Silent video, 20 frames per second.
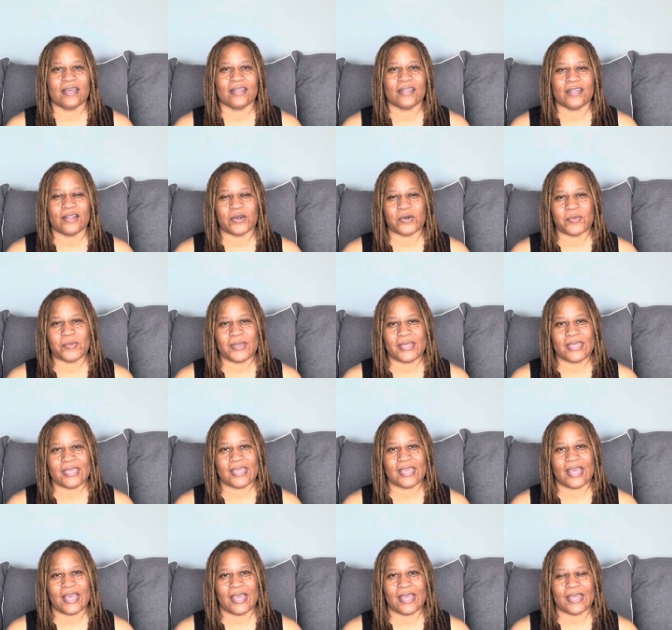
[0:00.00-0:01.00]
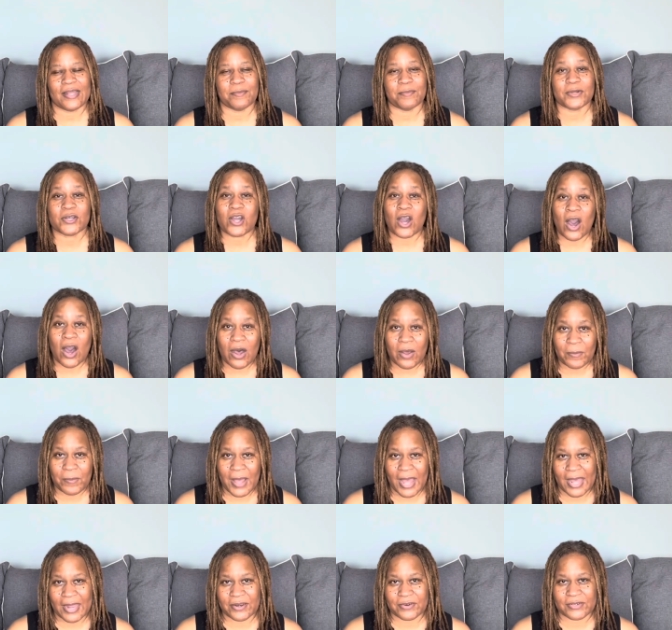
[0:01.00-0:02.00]
Know Me and McCall
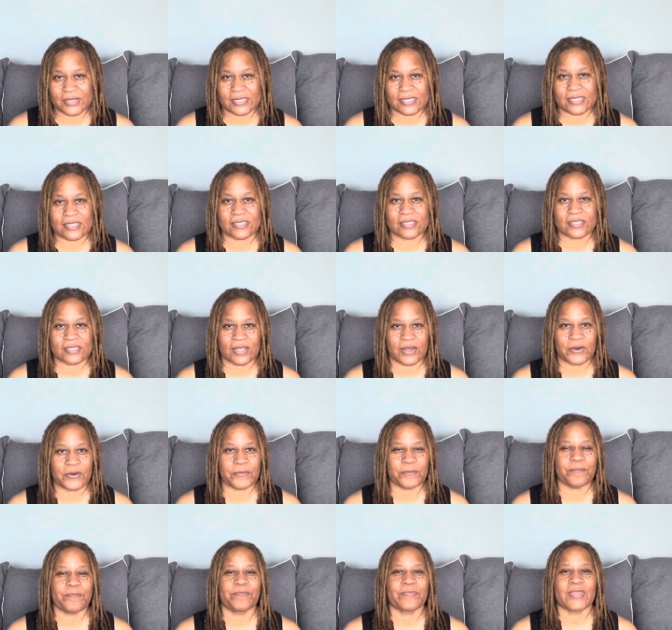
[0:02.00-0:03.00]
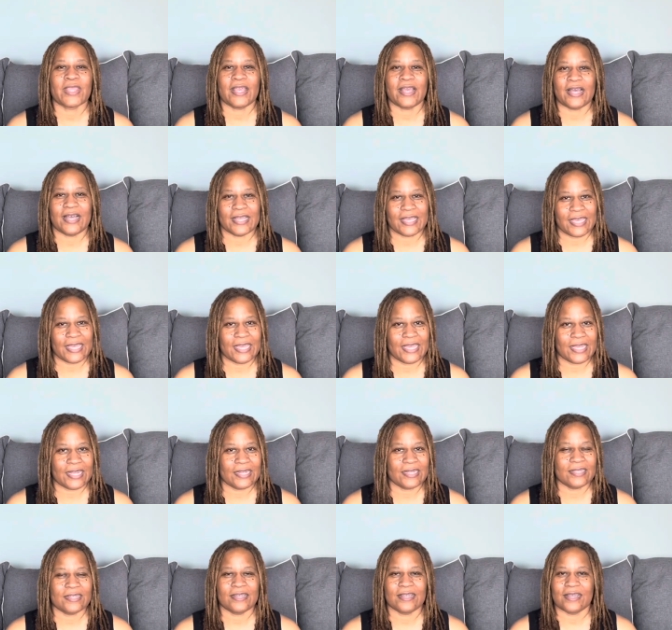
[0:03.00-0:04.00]
patterns. So again,
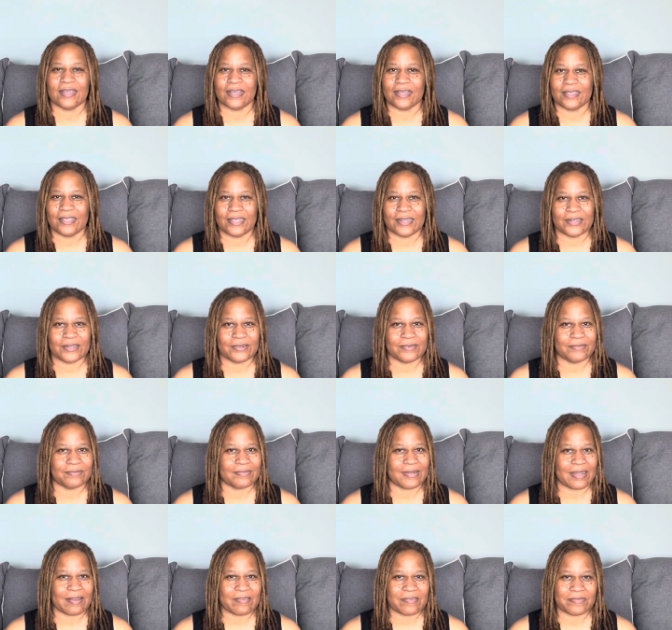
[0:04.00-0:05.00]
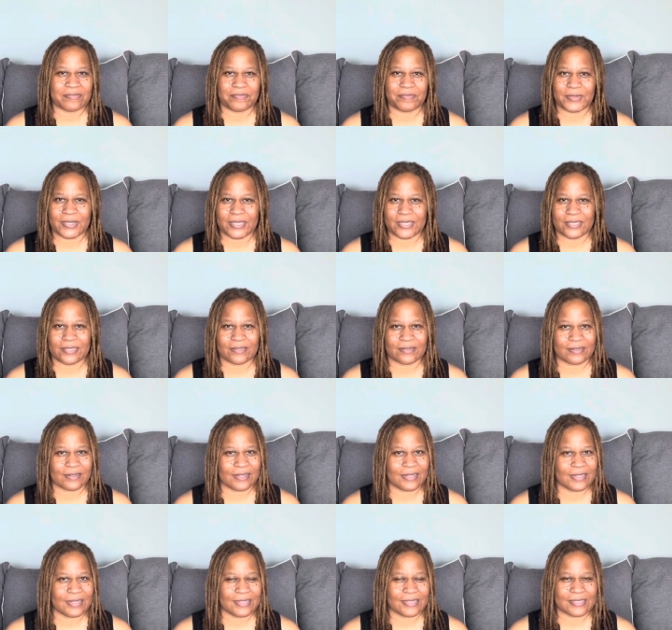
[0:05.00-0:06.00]
you know, I've been
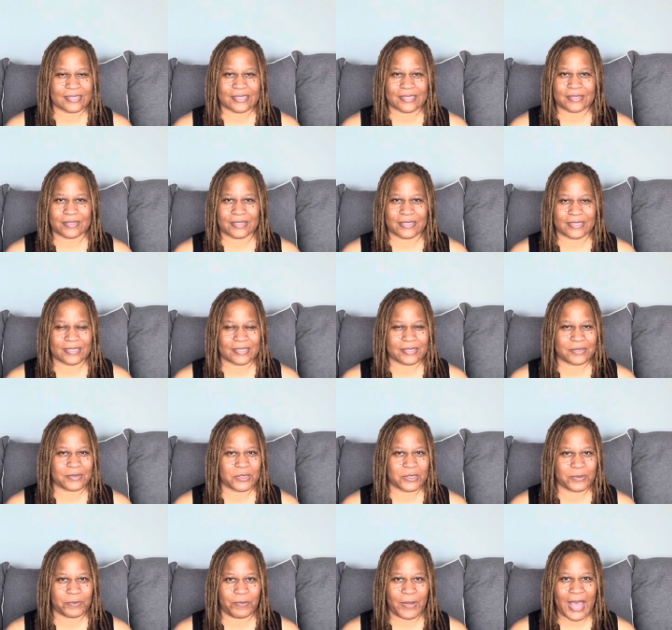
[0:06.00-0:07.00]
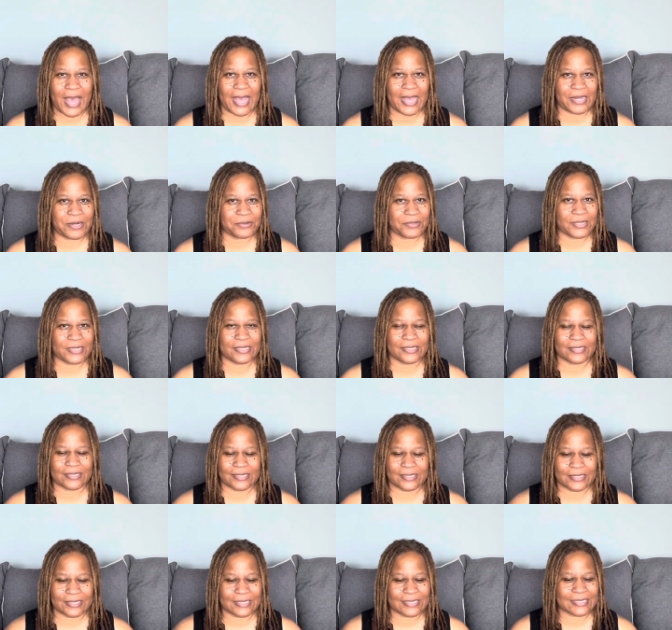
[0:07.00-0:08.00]
on this pattern
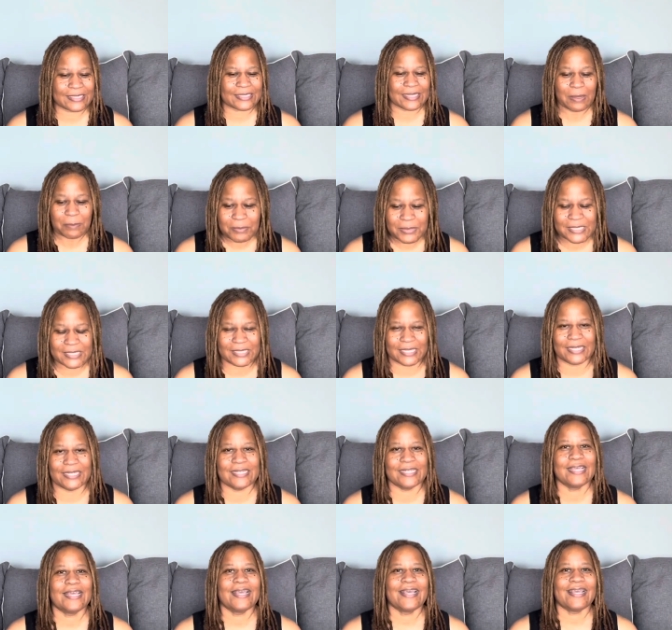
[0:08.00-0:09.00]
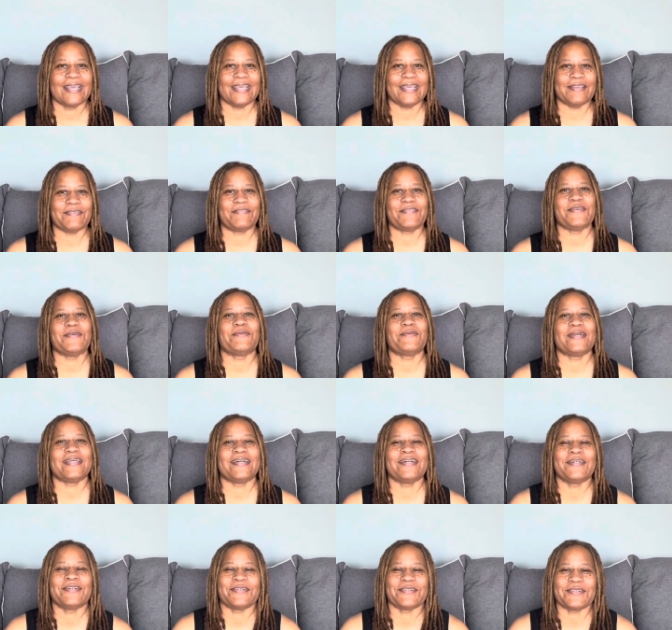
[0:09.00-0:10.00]
consumption, if you will,
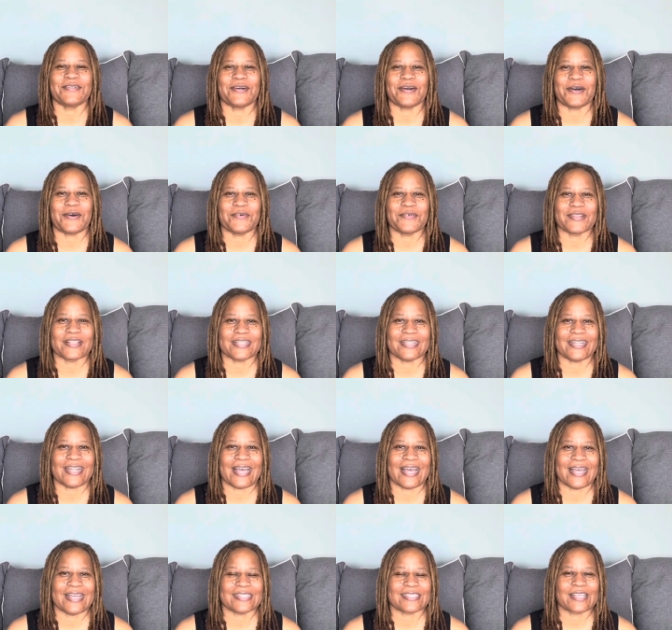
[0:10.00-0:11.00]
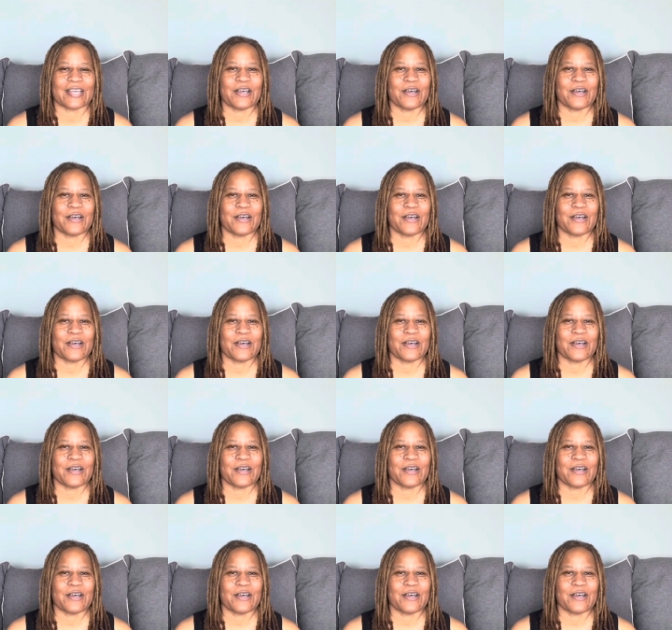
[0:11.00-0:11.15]
over the last